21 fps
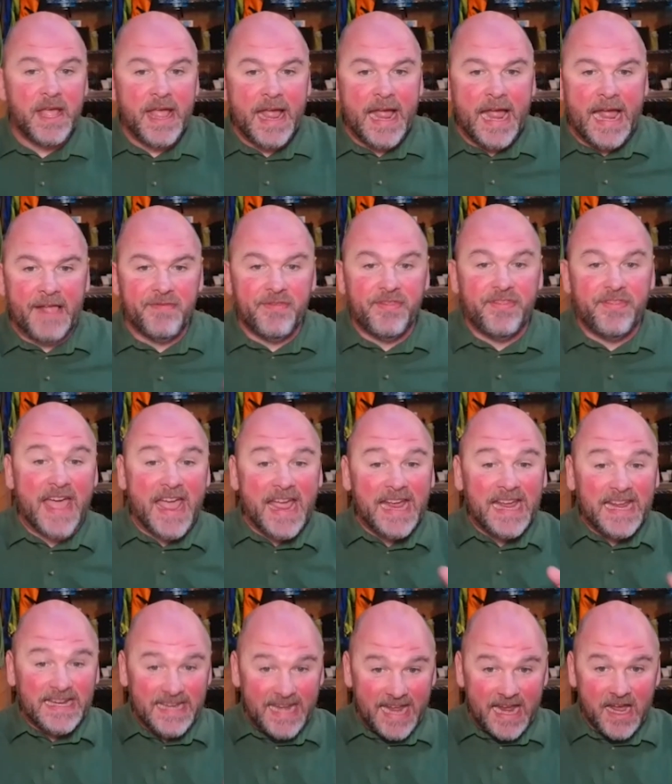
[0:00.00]
And
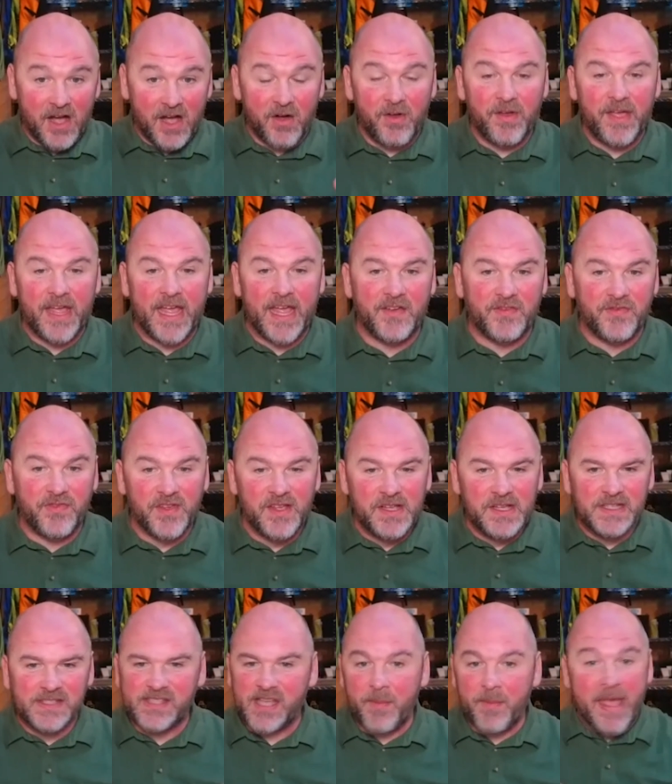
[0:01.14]
they now have
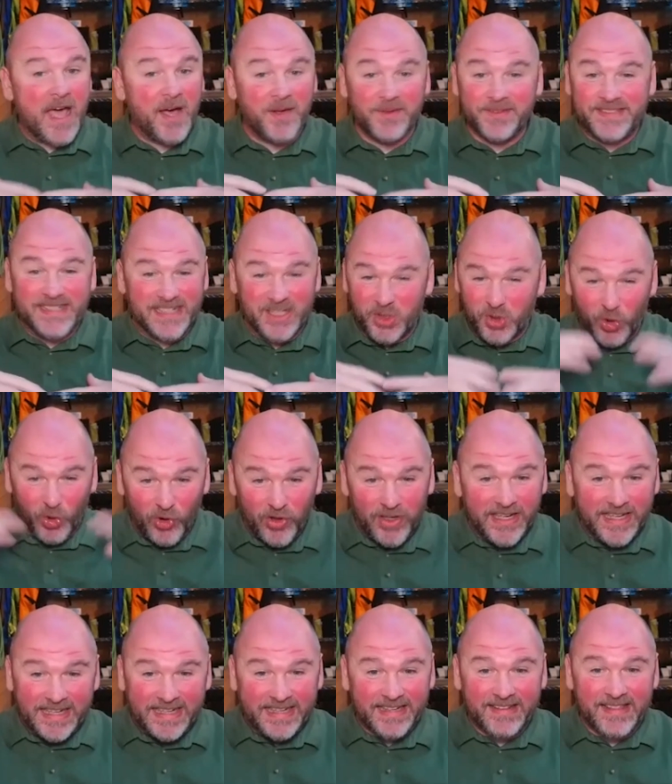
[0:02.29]
somehow
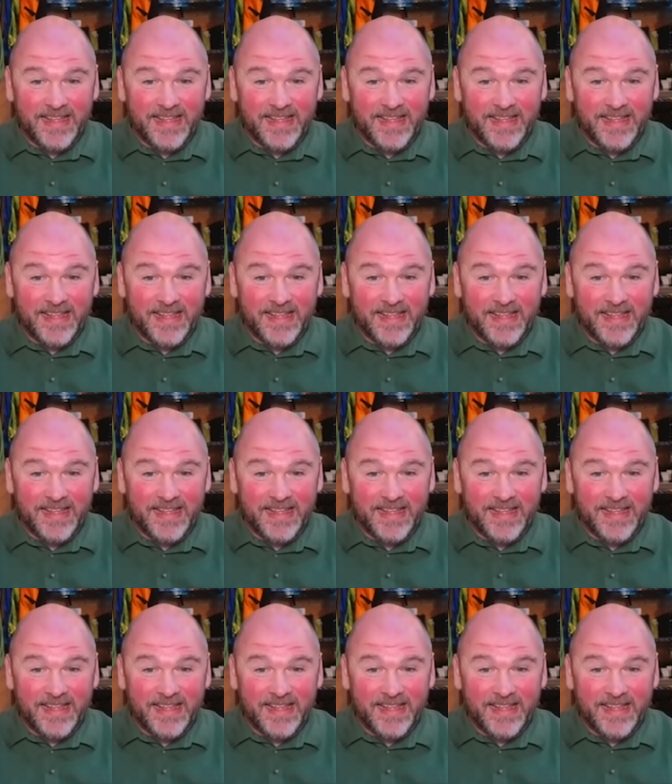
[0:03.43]
decreed